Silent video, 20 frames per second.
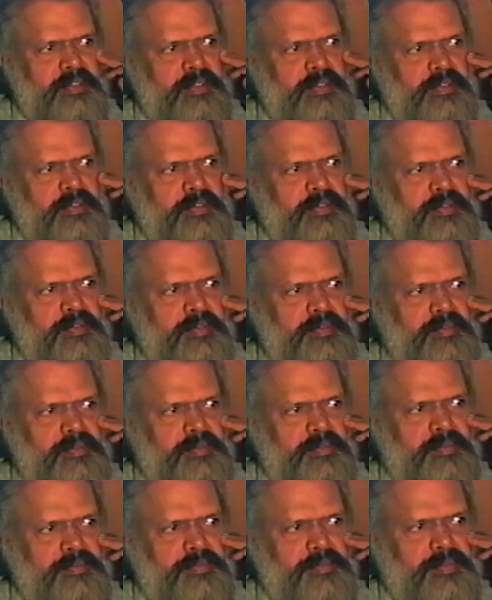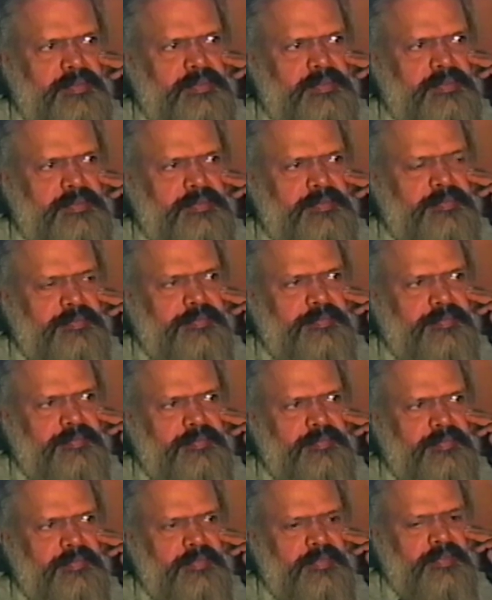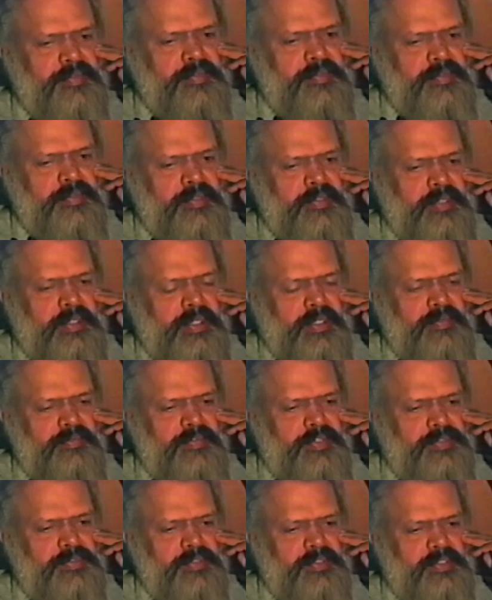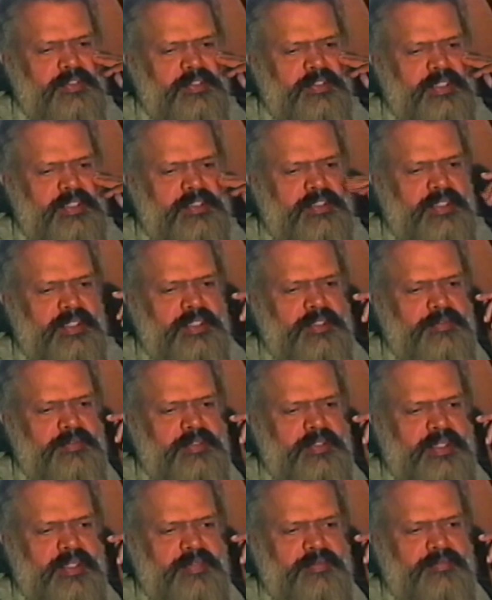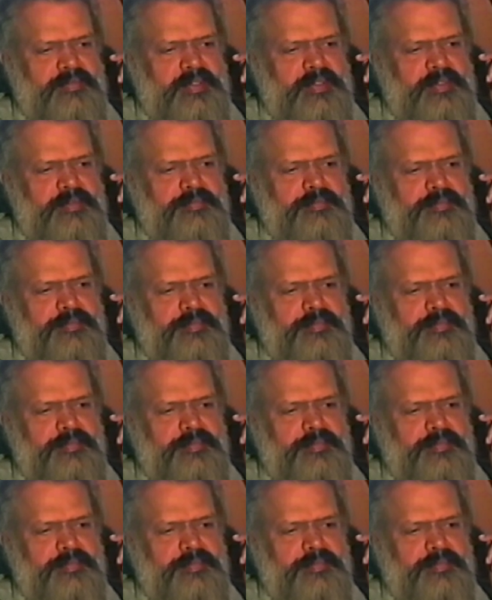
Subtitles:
Of course. We thought that's the right time when